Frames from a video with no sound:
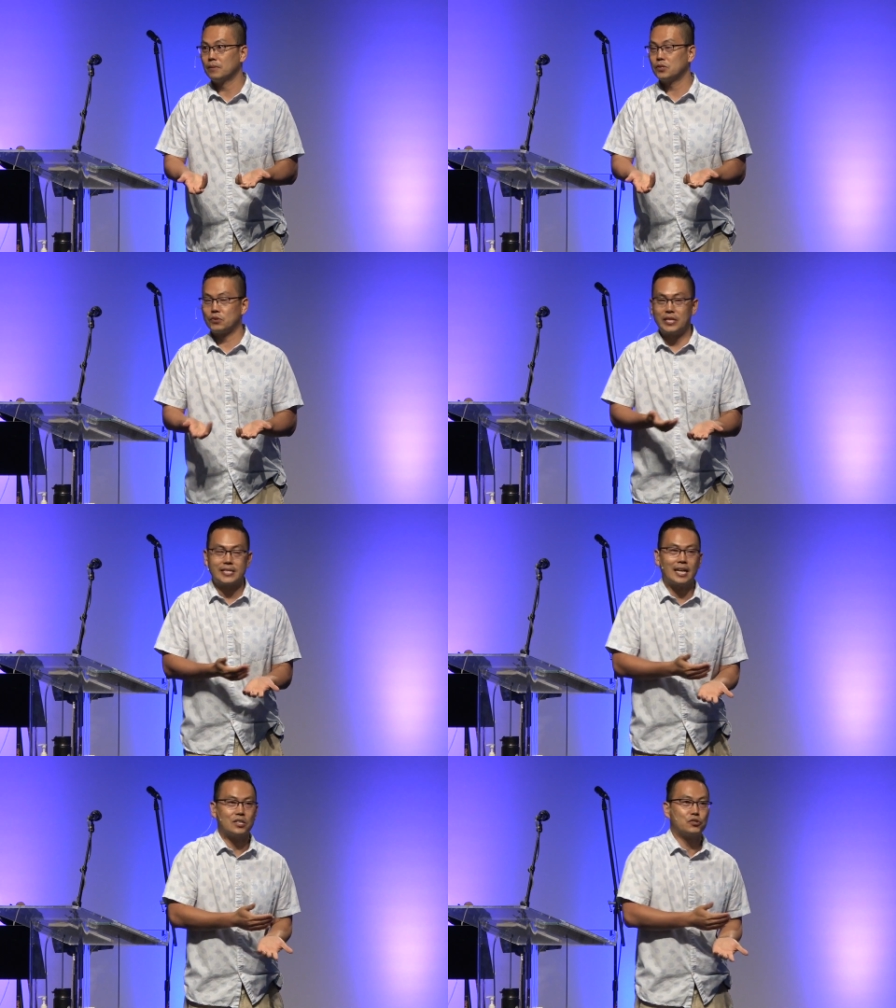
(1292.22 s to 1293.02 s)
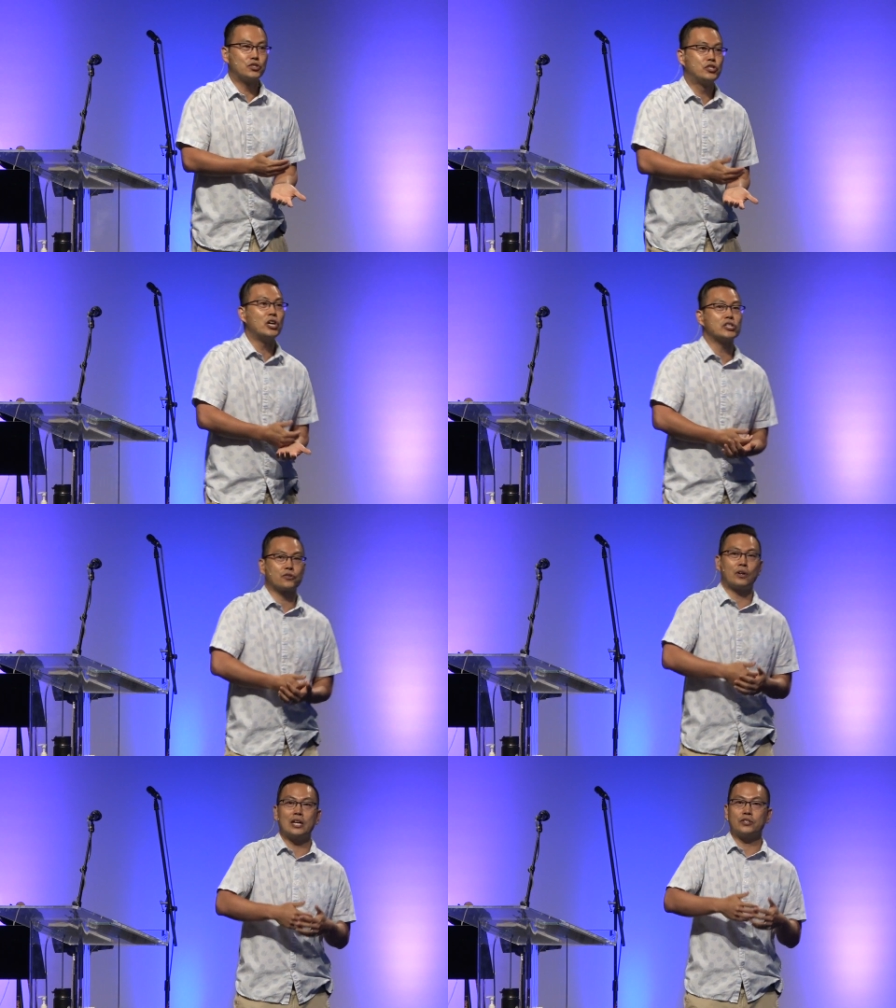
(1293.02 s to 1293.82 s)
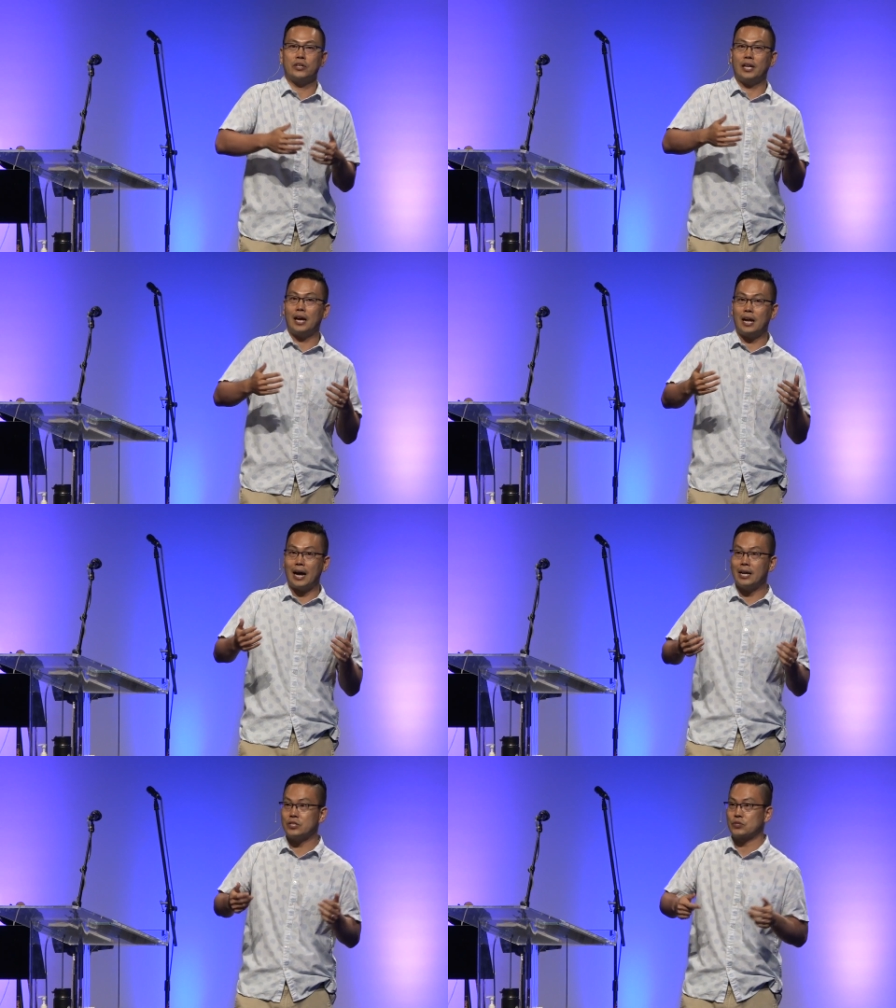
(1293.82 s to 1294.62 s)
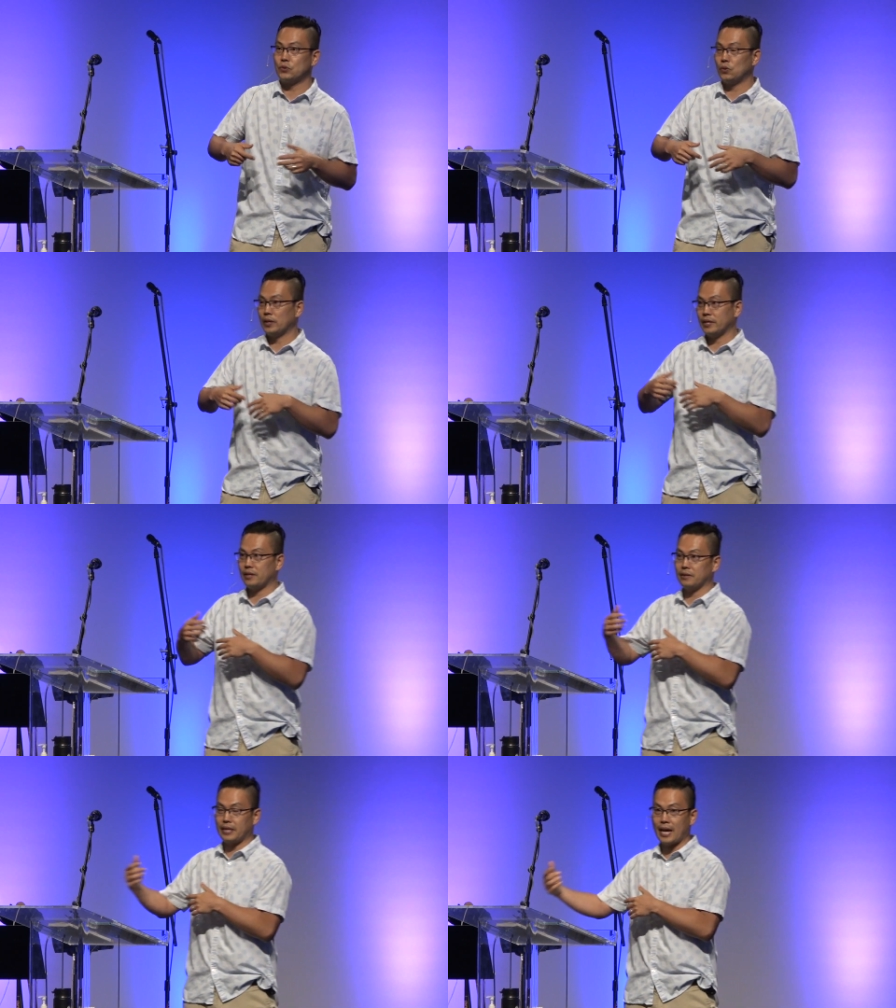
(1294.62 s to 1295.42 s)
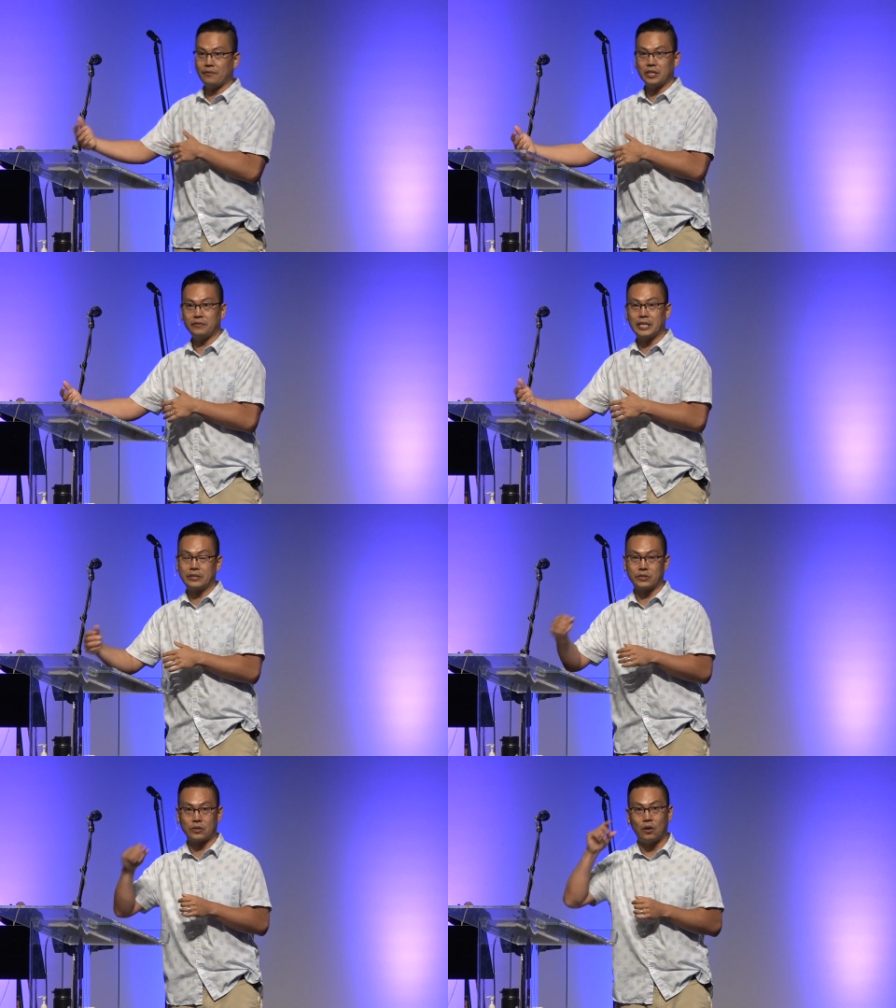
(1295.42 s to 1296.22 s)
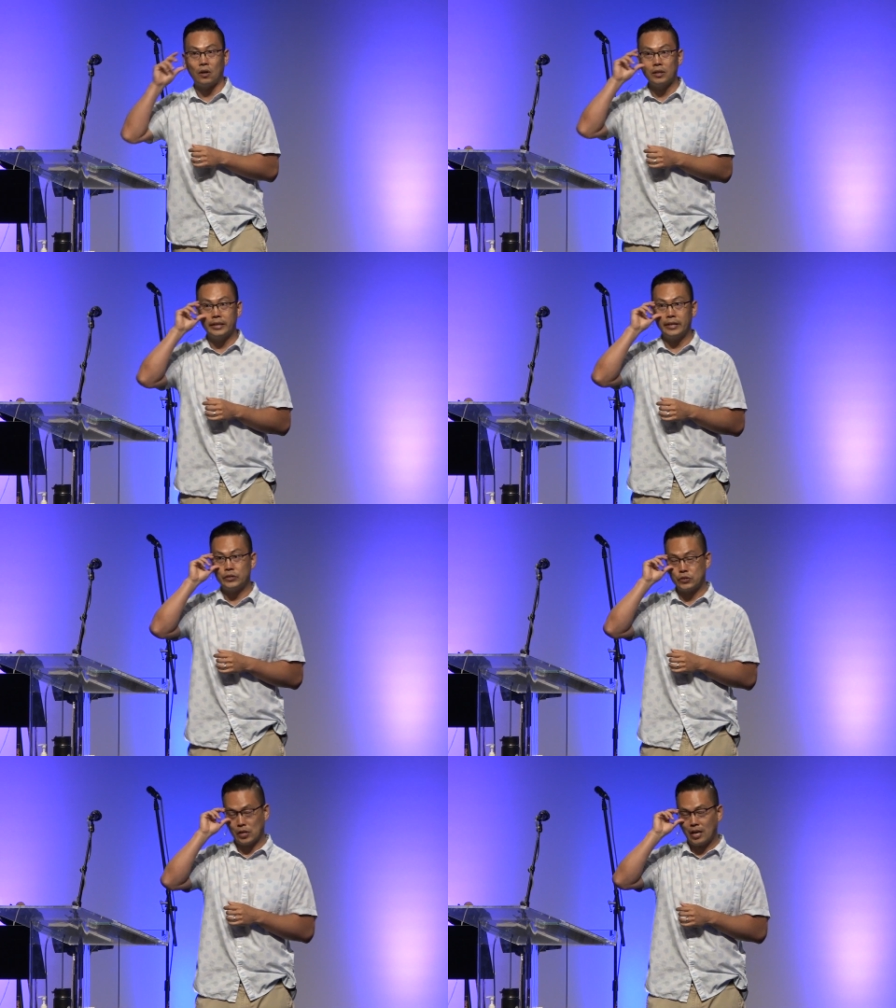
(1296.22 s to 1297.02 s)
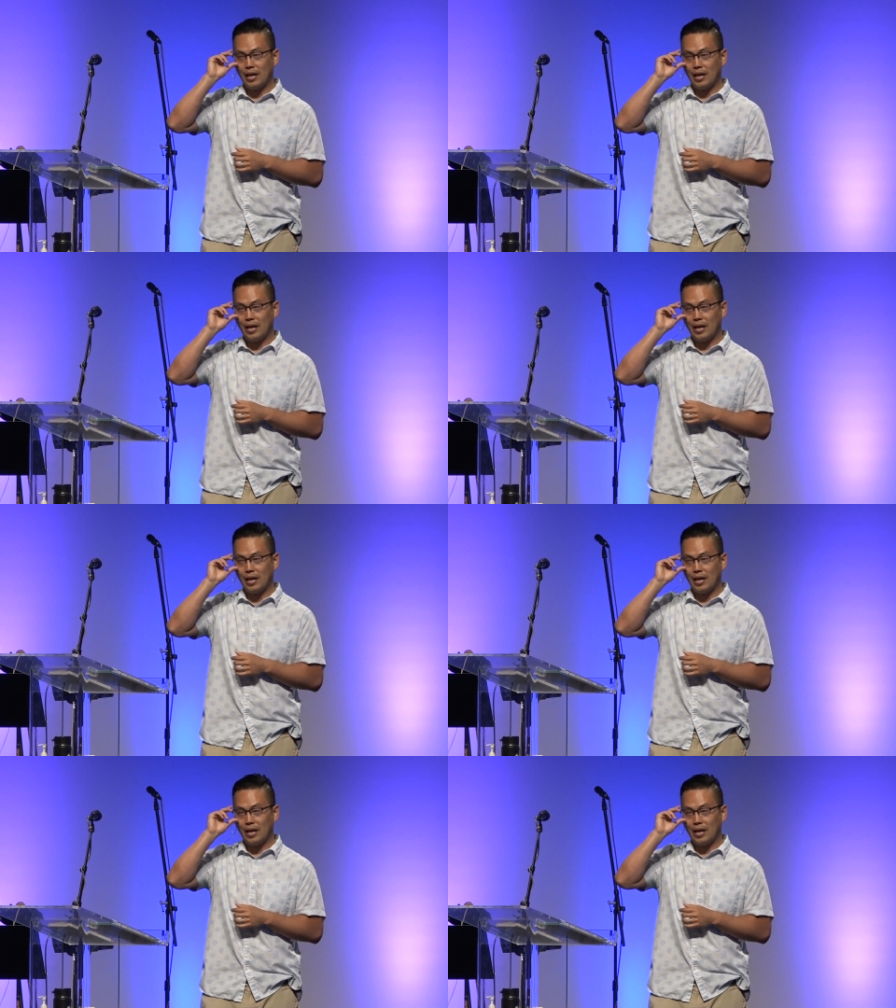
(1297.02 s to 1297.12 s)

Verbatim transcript: So these guys who just graduated out of high school and they they haven't even entered college,